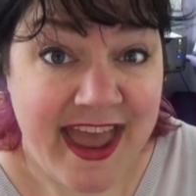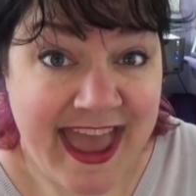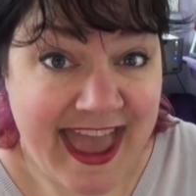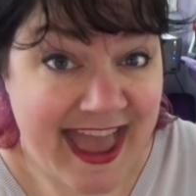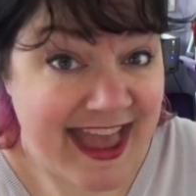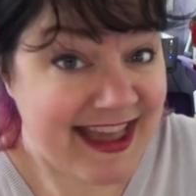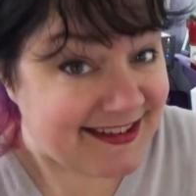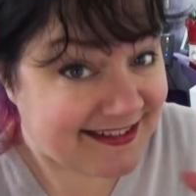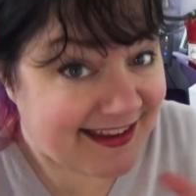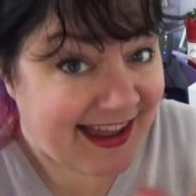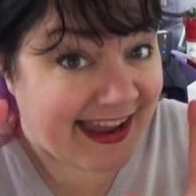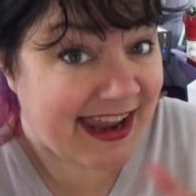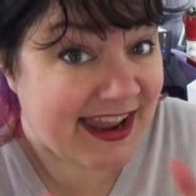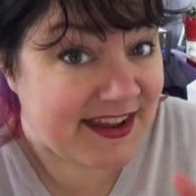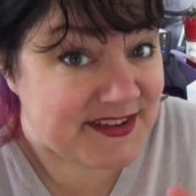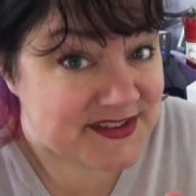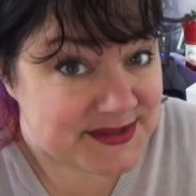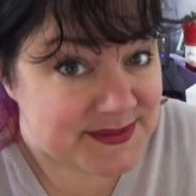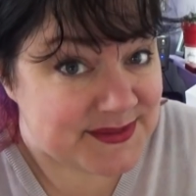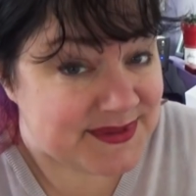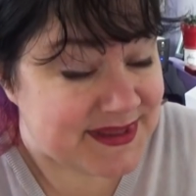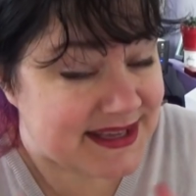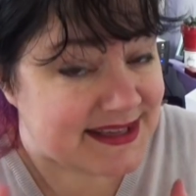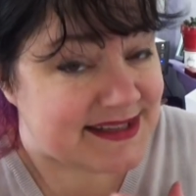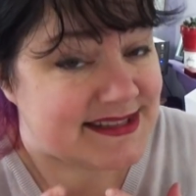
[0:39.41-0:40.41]
And I have
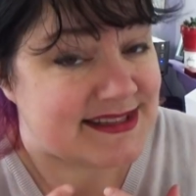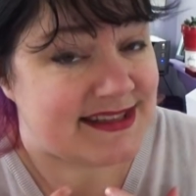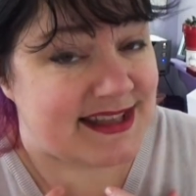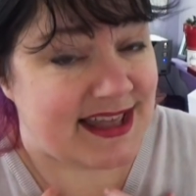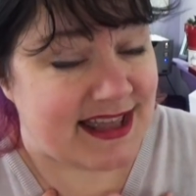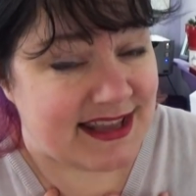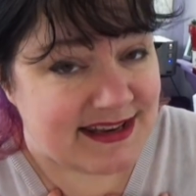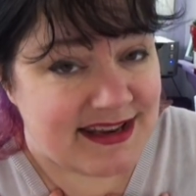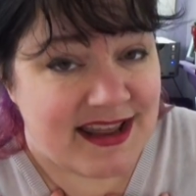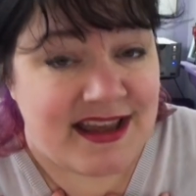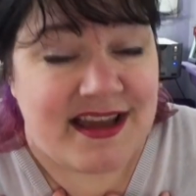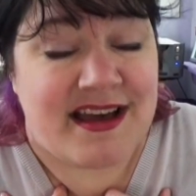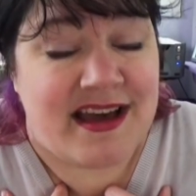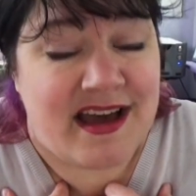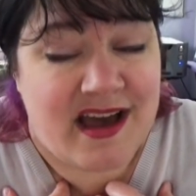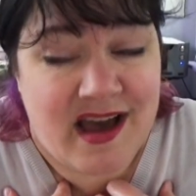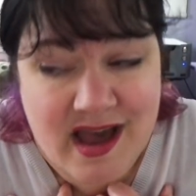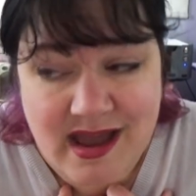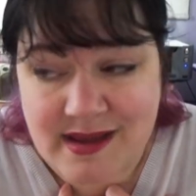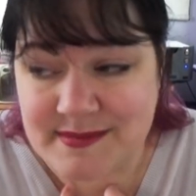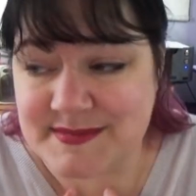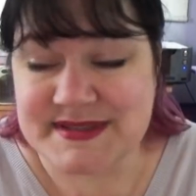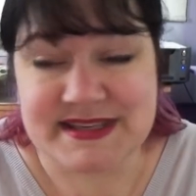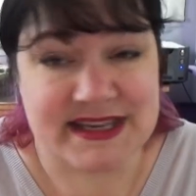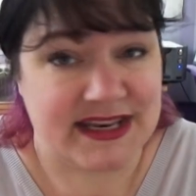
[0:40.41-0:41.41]
some things that
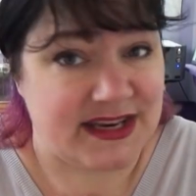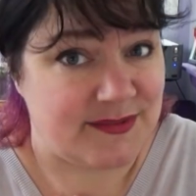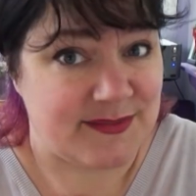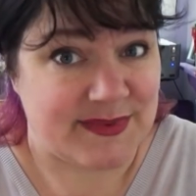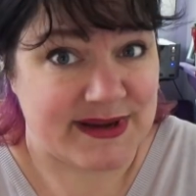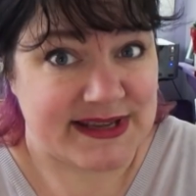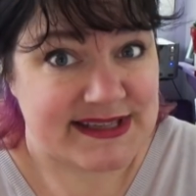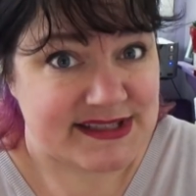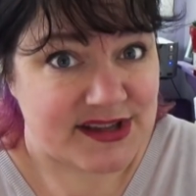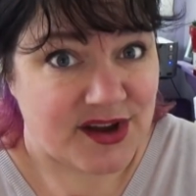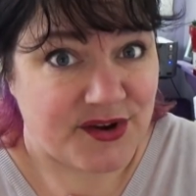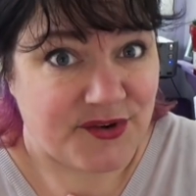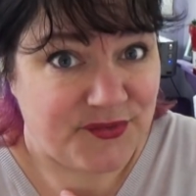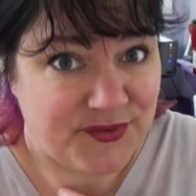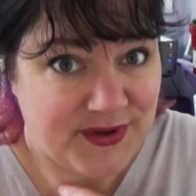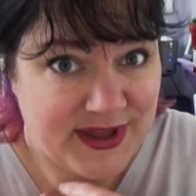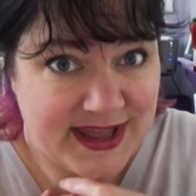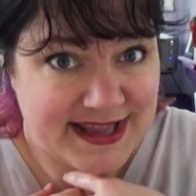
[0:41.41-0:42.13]
I'm setting myself